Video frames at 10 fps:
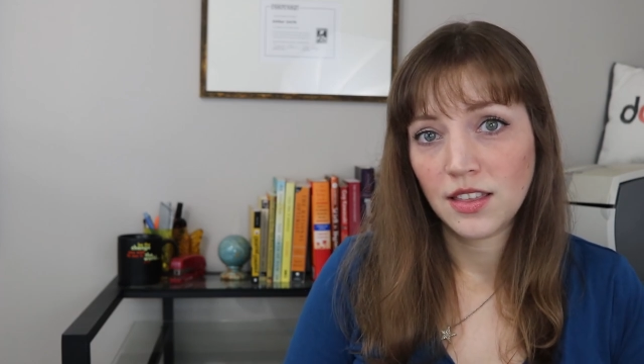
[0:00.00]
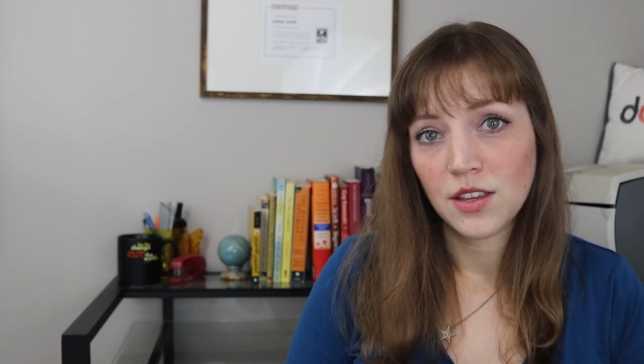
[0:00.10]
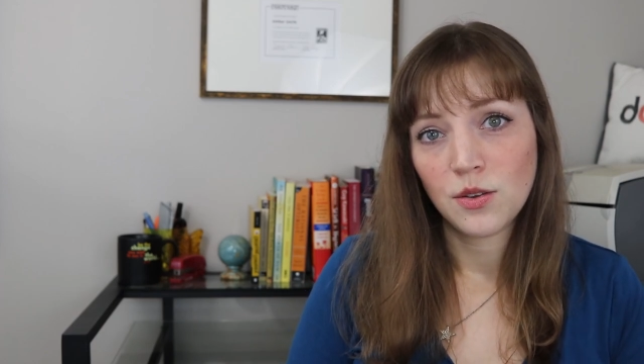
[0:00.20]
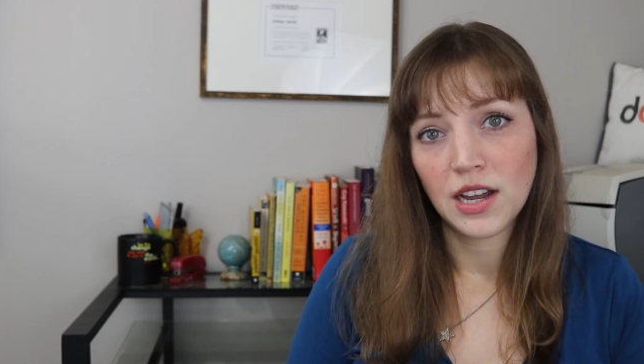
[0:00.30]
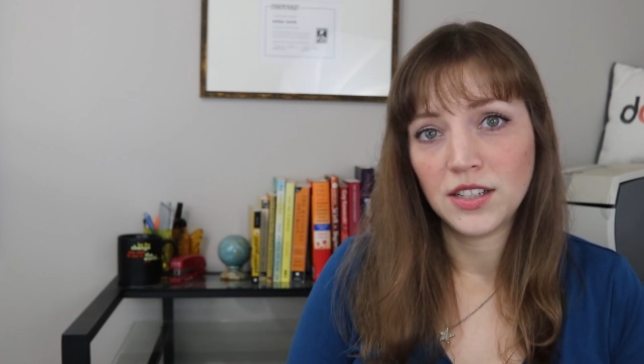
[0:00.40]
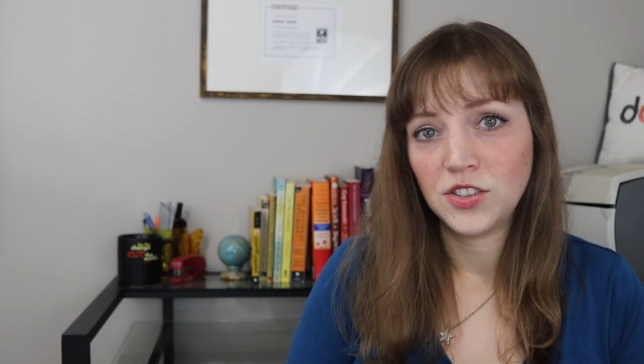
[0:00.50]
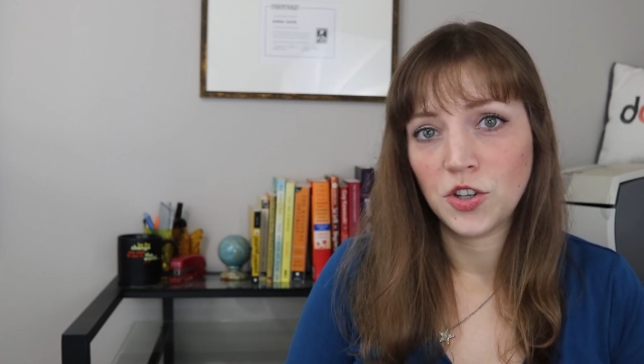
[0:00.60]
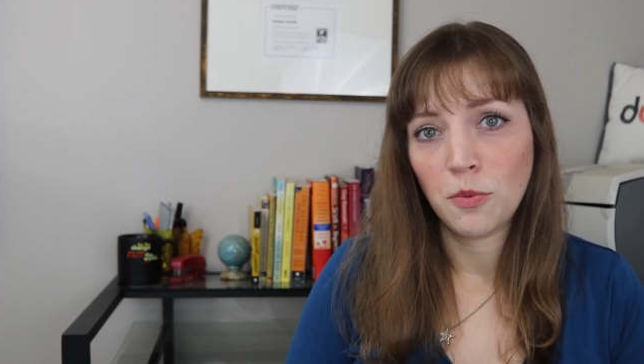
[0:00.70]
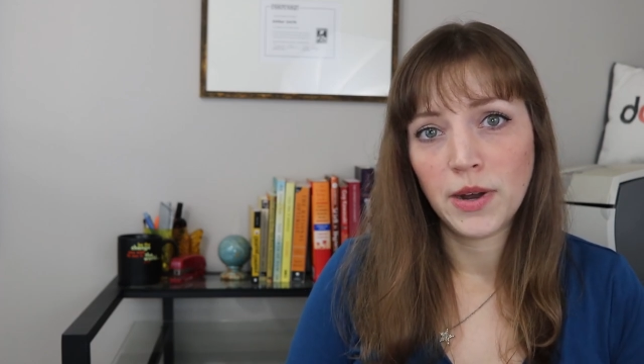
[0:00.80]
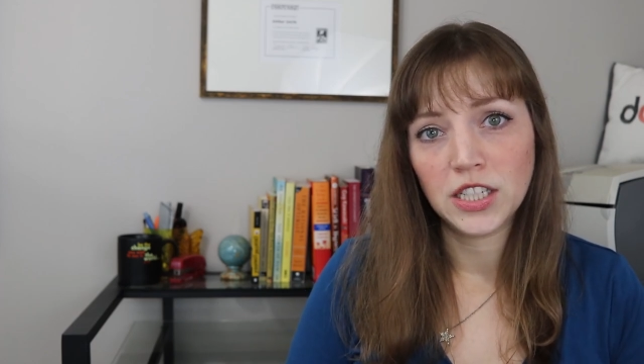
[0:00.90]
Thank you guys
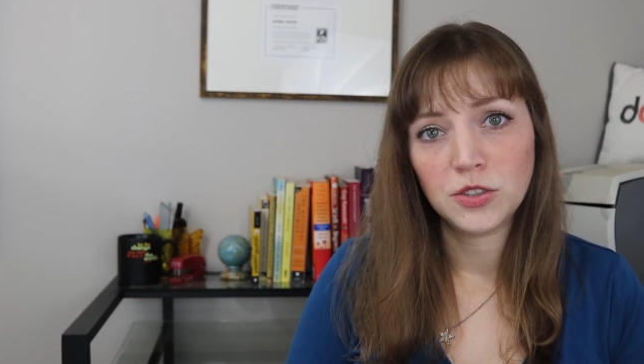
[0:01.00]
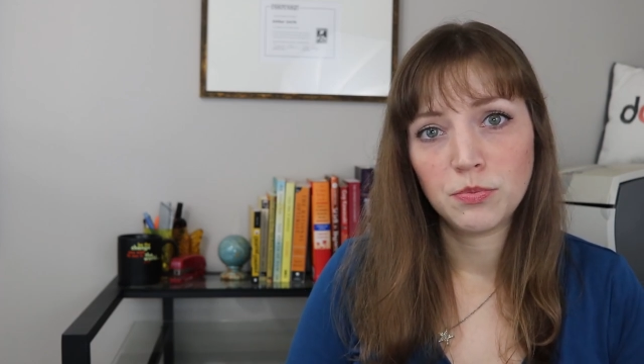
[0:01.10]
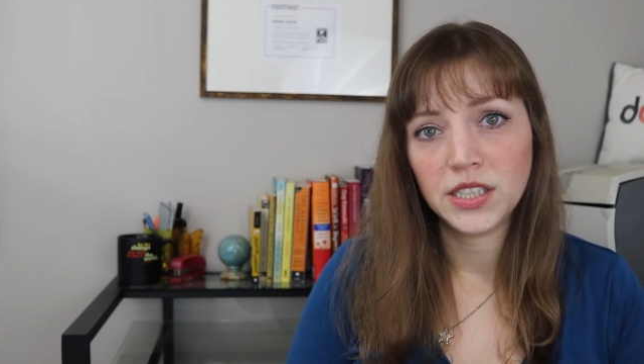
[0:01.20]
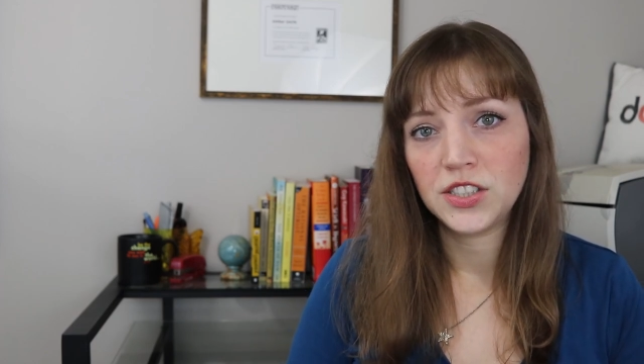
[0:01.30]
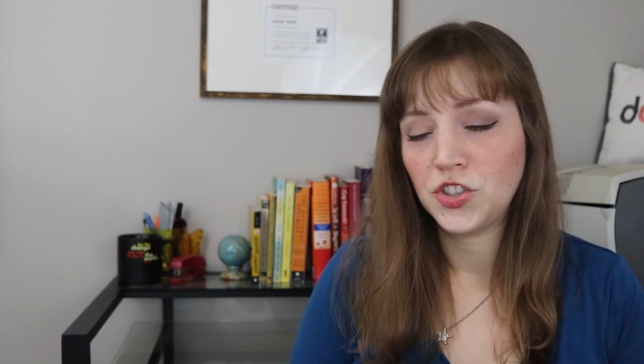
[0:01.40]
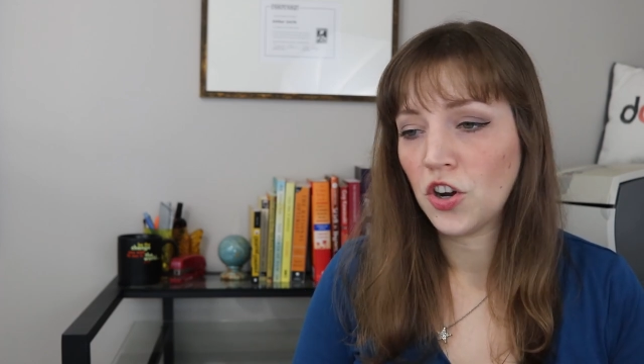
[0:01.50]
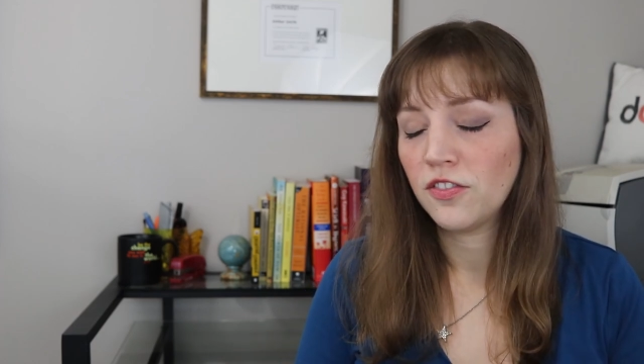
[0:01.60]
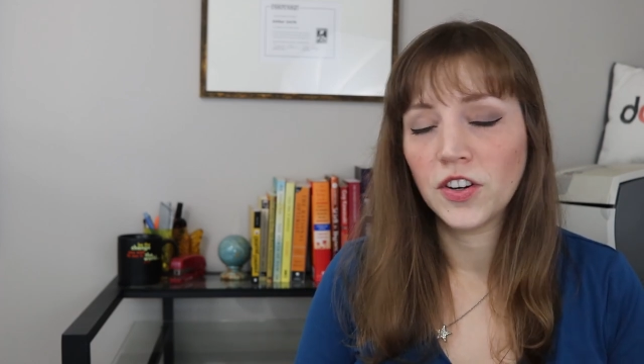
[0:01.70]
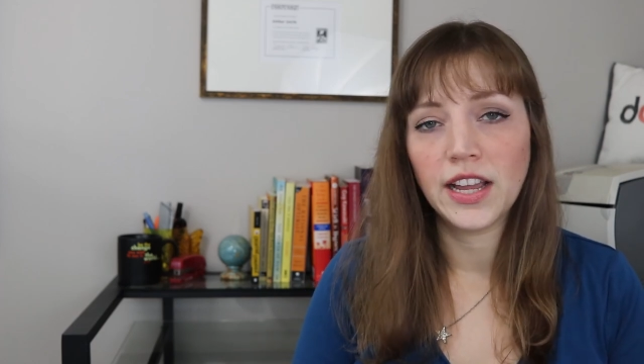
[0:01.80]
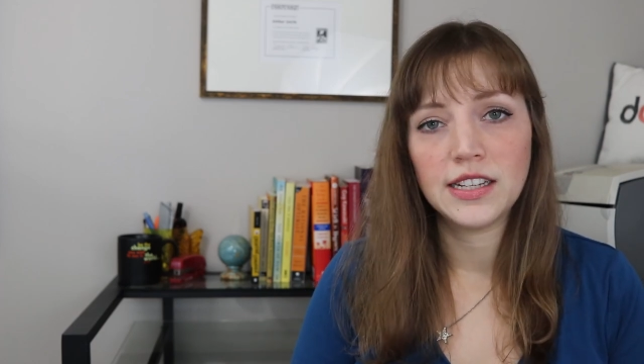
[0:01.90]
so much. Please
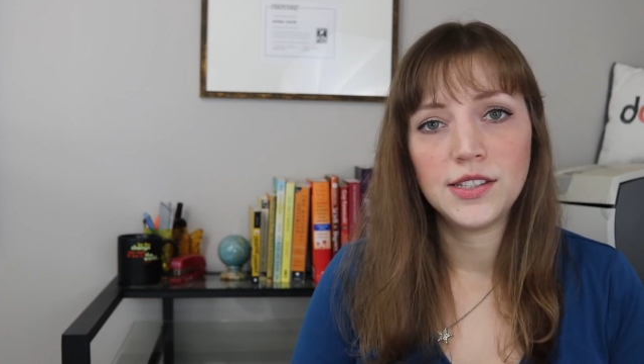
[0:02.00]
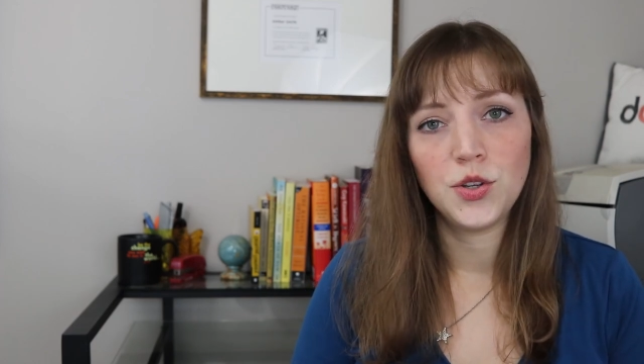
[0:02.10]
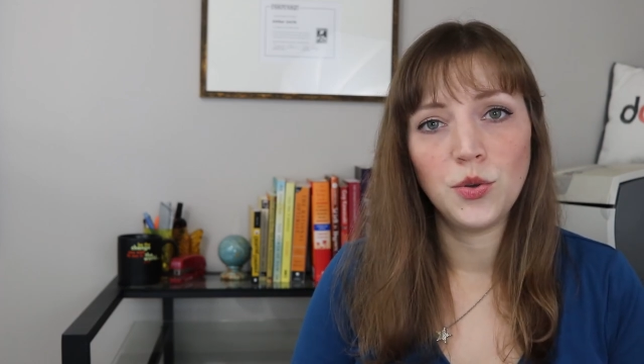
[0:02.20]
don't forget